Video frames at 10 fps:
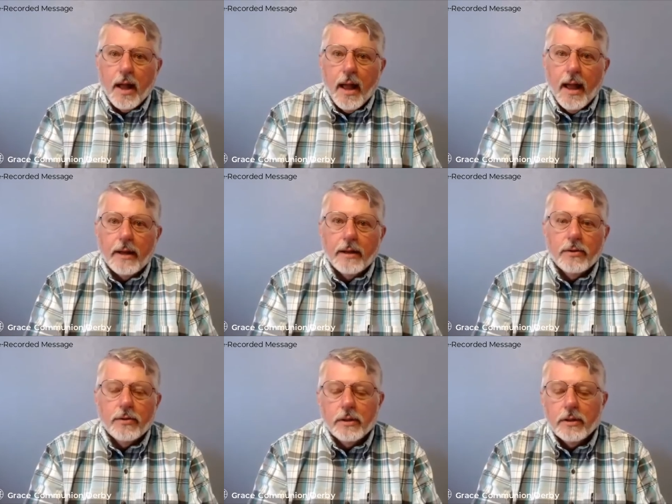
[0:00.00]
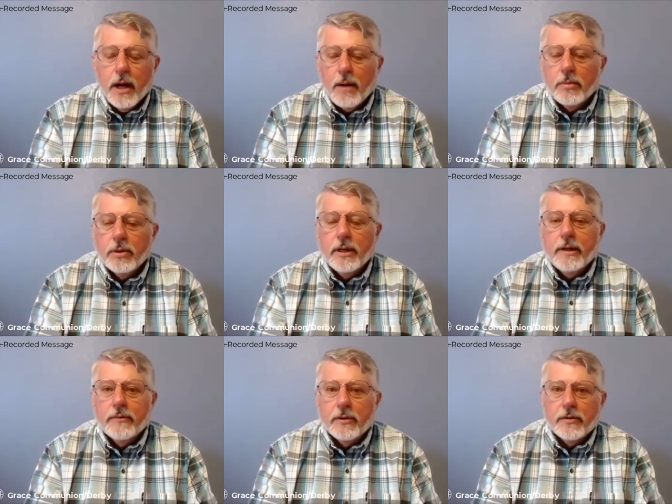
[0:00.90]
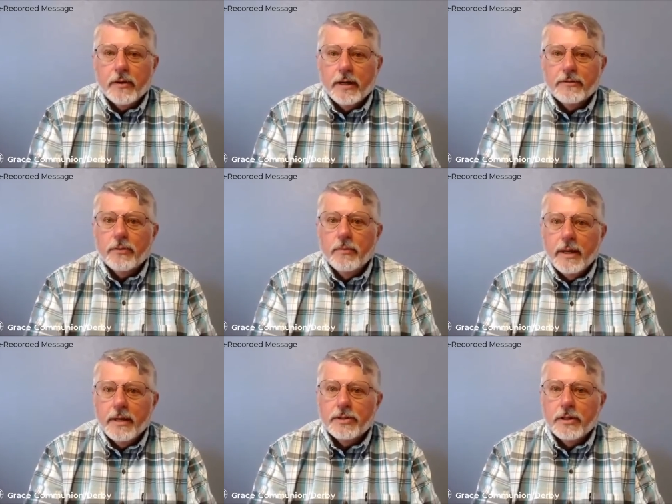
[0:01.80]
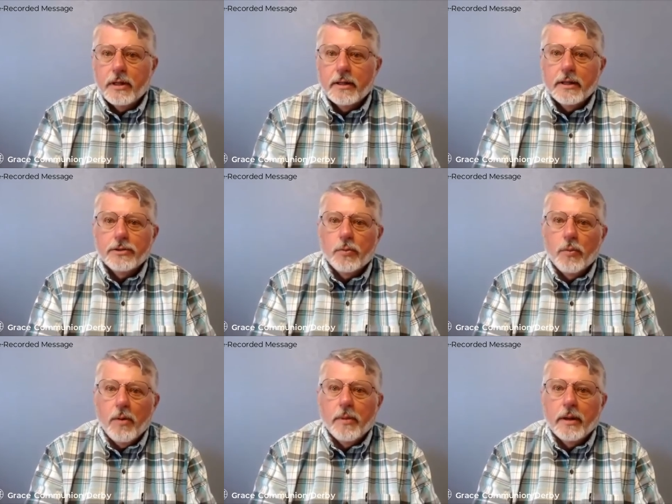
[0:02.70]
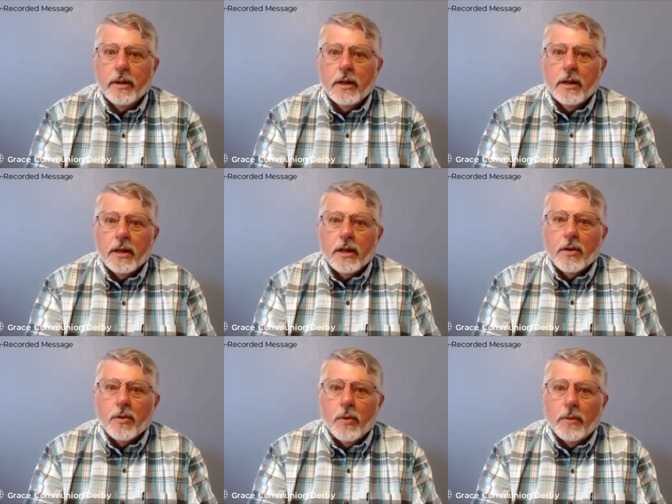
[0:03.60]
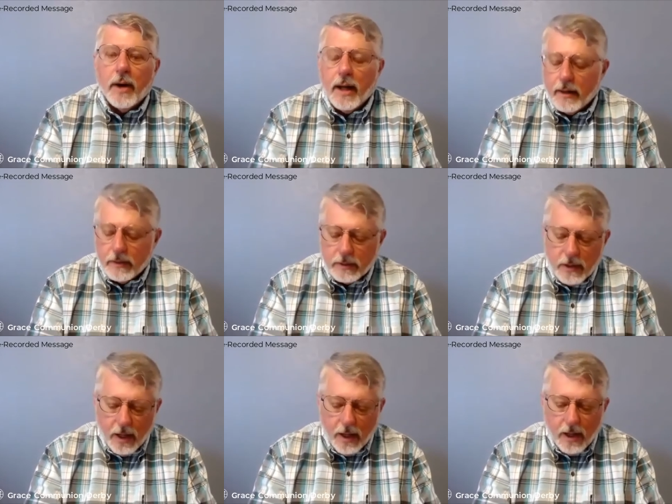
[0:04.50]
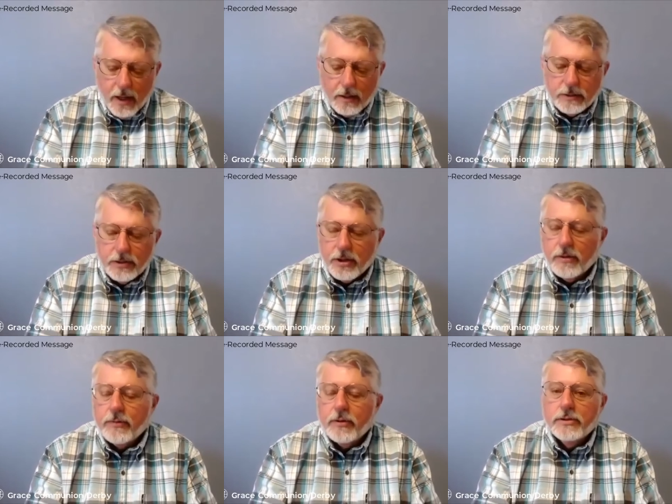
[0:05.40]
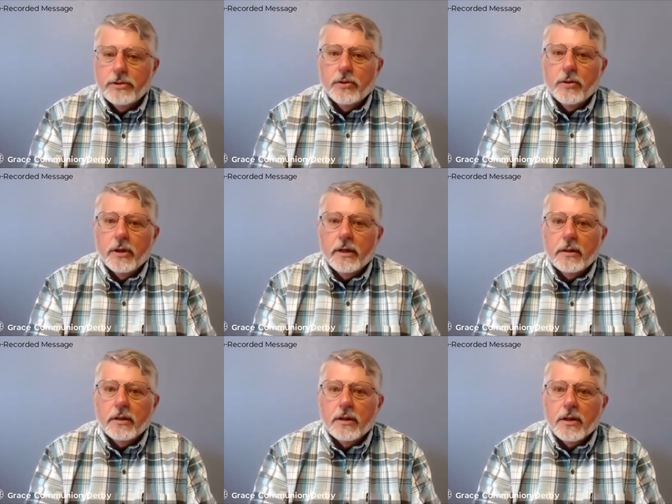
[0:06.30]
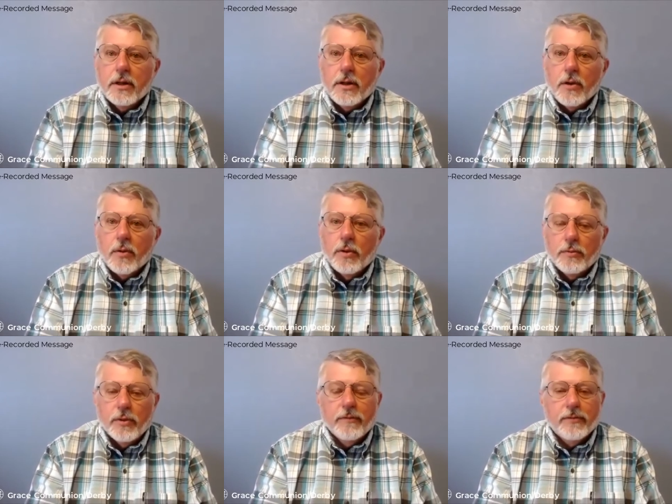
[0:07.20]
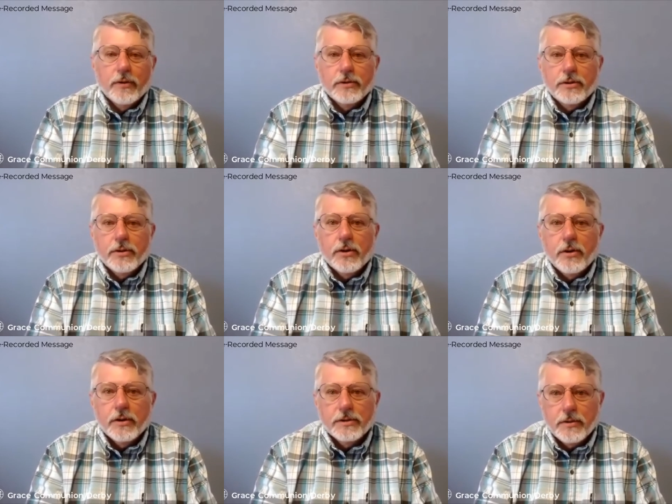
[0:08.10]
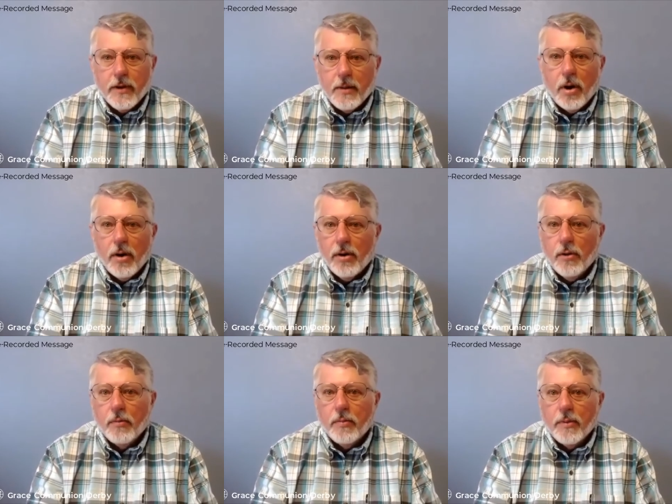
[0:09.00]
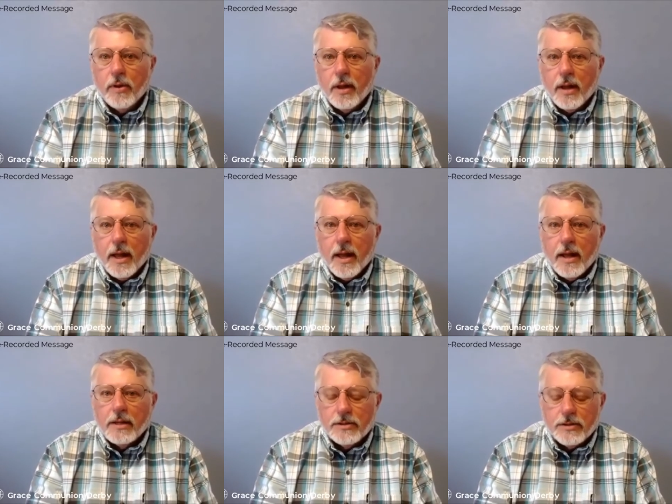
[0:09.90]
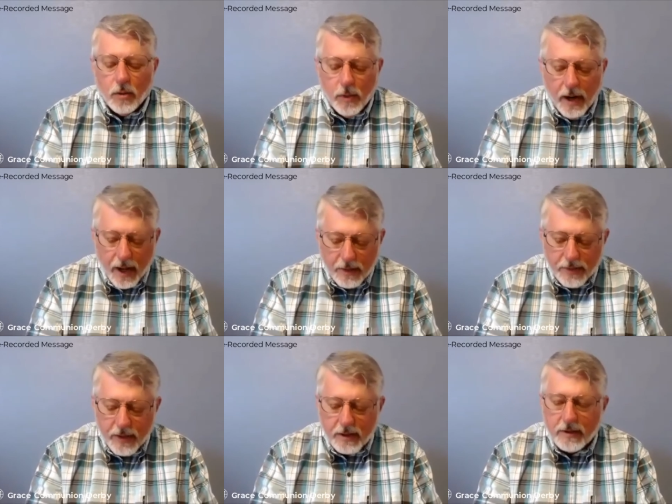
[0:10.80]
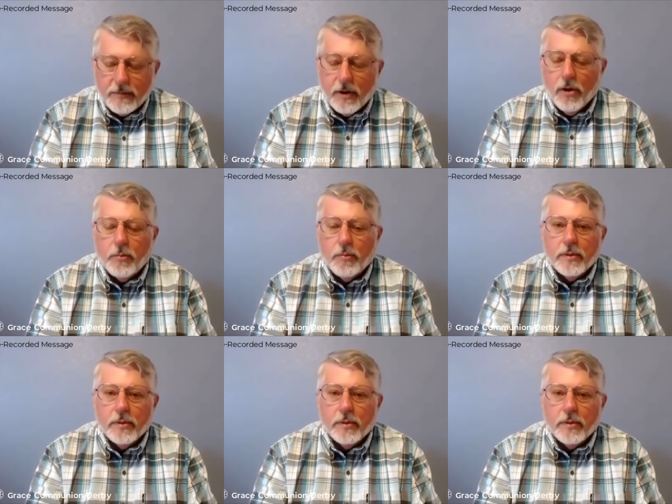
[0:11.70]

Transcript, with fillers: And you cannot believe the transformation in this woman when my uh, Jennifer and Julie would refer to her as Grandma Hope. So when I think of hope,